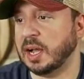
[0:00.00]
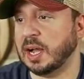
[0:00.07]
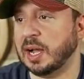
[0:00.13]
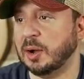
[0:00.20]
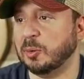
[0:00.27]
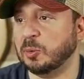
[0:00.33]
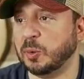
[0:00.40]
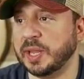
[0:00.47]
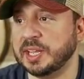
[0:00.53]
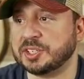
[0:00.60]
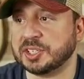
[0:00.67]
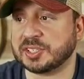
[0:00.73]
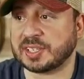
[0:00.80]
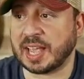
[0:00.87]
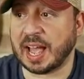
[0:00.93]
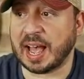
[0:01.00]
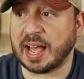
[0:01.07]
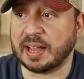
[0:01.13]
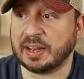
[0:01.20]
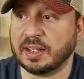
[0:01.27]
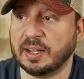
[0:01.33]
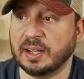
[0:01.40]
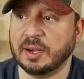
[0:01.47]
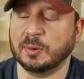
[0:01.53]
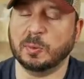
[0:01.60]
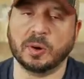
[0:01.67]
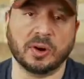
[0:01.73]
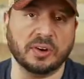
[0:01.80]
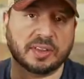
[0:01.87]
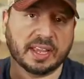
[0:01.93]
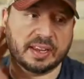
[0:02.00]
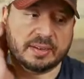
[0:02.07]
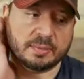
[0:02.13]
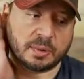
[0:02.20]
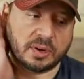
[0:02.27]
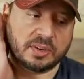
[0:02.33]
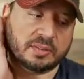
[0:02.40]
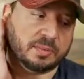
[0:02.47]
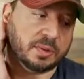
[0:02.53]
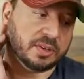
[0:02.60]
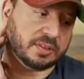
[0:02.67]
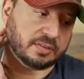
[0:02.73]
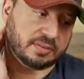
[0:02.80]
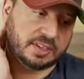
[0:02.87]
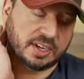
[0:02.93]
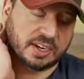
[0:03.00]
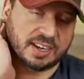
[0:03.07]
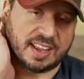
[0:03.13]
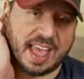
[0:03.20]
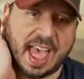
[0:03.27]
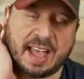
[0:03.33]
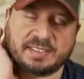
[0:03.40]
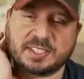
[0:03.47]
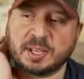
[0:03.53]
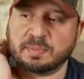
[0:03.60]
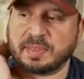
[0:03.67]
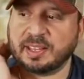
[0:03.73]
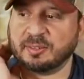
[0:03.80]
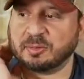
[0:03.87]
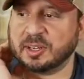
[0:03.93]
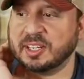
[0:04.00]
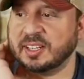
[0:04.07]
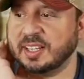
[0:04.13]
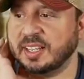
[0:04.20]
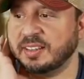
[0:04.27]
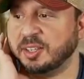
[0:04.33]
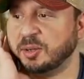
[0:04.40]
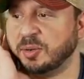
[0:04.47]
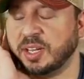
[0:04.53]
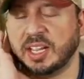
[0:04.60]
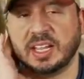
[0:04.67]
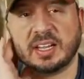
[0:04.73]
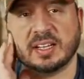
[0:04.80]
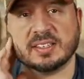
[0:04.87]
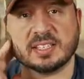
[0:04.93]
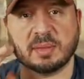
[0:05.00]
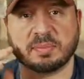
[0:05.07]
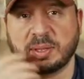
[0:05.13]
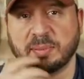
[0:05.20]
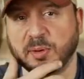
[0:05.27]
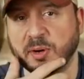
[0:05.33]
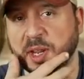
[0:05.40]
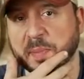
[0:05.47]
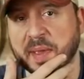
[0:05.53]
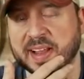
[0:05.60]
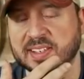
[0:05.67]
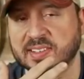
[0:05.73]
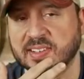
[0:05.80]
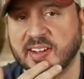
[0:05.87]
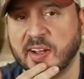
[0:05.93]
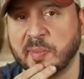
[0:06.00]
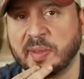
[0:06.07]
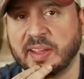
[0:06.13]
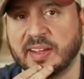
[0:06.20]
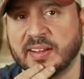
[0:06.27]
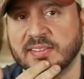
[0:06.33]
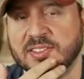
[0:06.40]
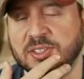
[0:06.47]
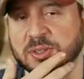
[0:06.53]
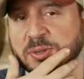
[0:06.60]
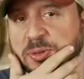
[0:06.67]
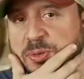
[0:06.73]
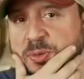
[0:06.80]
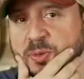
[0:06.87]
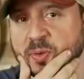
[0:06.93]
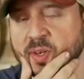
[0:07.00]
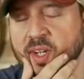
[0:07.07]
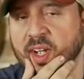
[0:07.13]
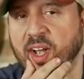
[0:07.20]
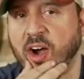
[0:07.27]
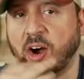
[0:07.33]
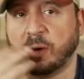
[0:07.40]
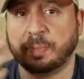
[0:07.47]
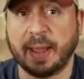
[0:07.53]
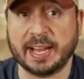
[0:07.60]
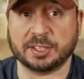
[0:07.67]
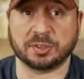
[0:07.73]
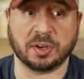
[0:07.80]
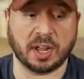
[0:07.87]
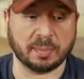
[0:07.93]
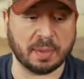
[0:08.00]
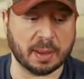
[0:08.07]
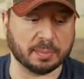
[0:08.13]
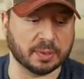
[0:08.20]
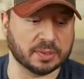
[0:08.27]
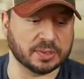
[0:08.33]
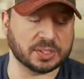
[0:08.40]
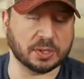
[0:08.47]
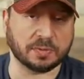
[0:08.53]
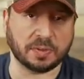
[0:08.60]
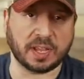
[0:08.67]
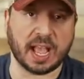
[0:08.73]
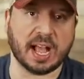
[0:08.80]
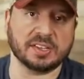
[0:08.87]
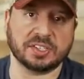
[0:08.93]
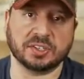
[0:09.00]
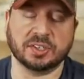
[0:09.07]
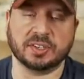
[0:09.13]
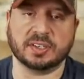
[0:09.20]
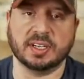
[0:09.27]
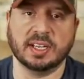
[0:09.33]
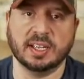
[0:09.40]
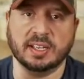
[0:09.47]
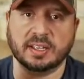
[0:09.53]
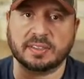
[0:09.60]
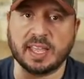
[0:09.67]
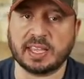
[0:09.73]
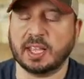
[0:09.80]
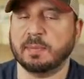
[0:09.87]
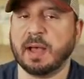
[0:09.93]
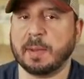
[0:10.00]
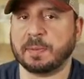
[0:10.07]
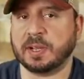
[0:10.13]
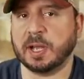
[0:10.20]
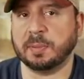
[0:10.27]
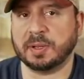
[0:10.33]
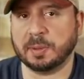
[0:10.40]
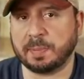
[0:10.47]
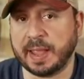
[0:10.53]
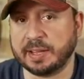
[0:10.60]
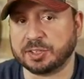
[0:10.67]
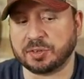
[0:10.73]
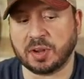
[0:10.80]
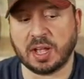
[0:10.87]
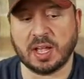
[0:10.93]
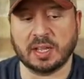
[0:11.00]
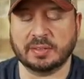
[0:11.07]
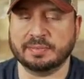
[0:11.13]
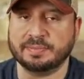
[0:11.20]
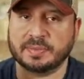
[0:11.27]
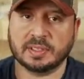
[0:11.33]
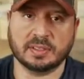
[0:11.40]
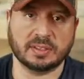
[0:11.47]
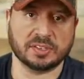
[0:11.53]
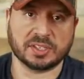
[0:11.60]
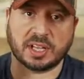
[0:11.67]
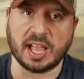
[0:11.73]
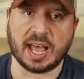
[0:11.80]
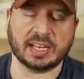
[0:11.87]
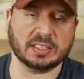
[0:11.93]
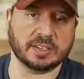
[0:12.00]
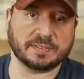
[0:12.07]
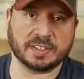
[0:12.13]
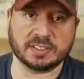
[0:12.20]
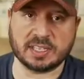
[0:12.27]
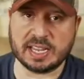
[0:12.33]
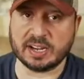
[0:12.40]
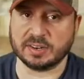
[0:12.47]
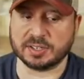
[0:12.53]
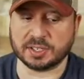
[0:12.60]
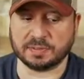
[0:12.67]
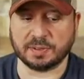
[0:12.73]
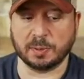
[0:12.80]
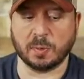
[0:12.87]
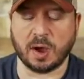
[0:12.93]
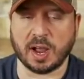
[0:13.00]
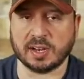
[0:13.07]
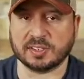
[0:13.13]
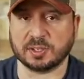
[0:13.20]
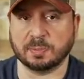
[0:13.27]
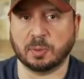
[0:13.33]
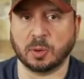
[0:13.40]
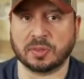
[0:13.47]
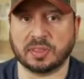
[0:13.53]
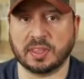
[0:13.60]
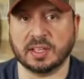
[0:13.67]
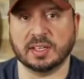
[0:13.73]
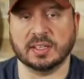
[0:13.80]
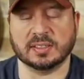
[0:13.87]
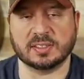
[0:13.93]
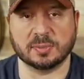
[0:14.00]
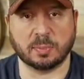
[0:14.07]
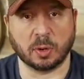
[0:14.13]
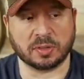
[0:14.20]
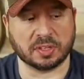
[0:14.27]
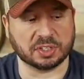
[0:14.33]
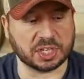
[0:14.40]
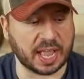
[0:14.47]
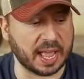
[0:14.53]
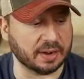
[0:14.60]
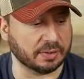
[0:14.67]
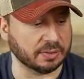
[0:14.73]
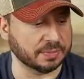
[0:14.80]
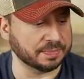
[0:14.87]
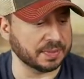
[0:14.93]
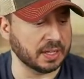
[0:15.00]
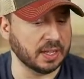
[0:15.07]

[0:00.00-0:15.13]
Uh, we just got uh, word that we're we're gonna have something really unique and something pretty amazing coming to our Patreon members. So if you guys are thinking about becoming a Patreon, there's a lot of different tiers if you want to support the support the channel.